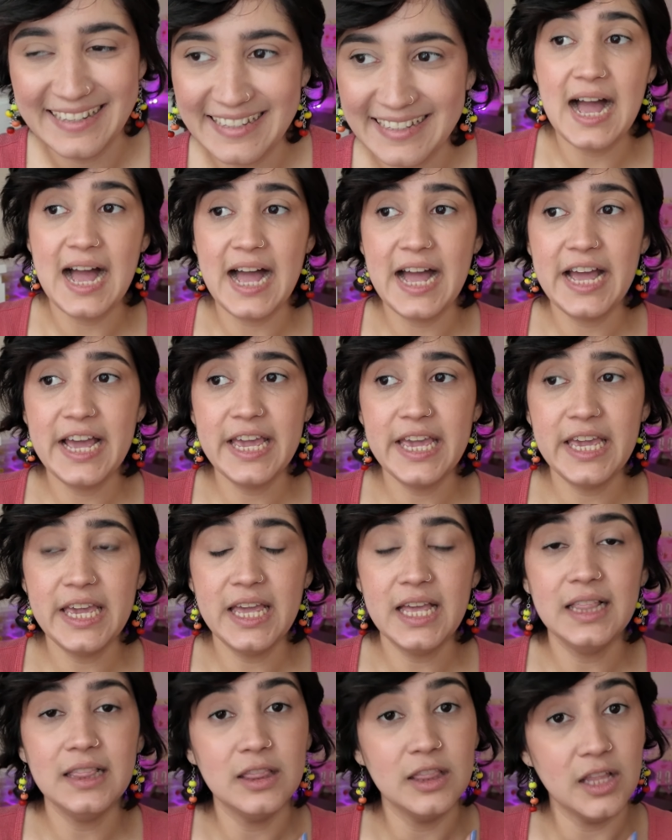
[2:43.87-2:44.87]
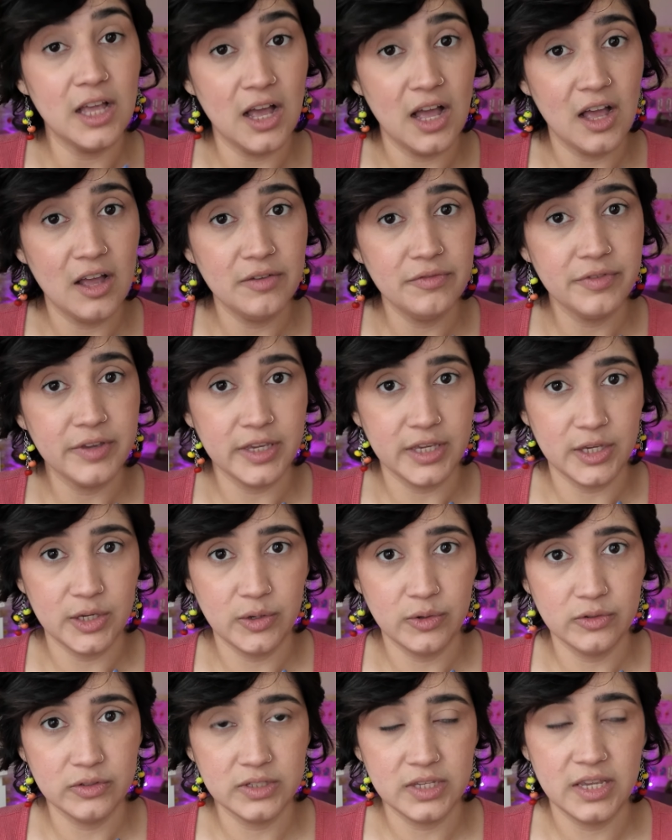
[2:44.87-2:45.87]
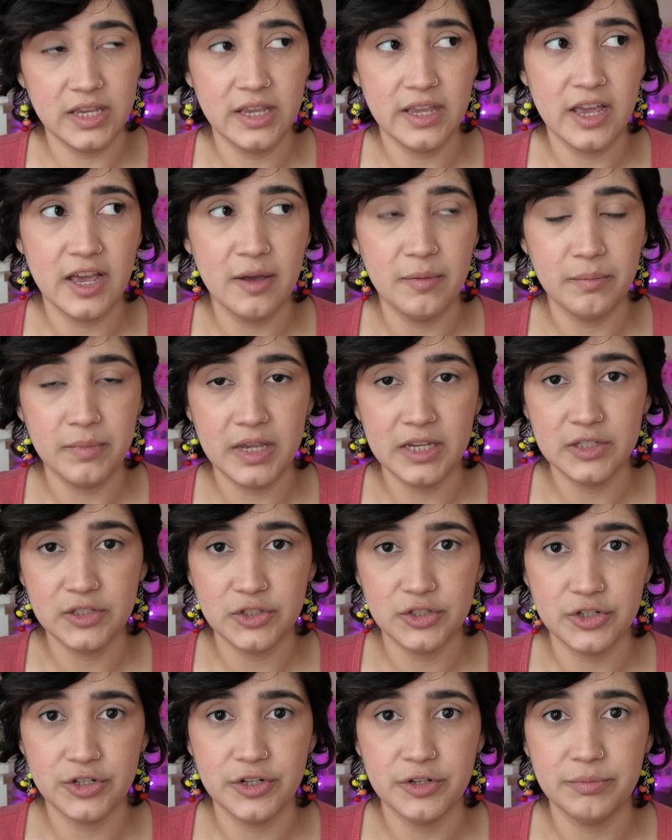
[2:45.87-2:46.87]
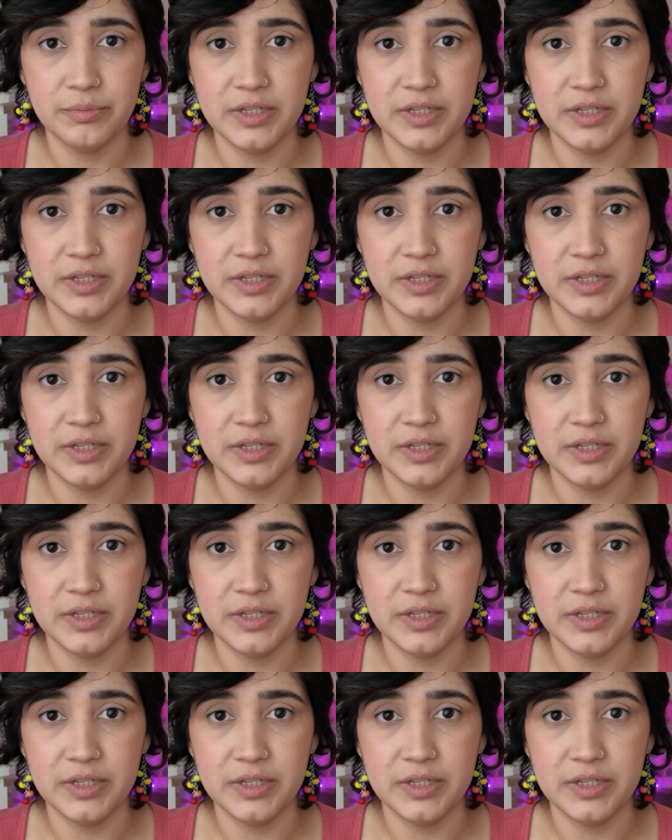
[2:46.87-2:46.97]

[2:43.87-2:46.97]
I love using a mixture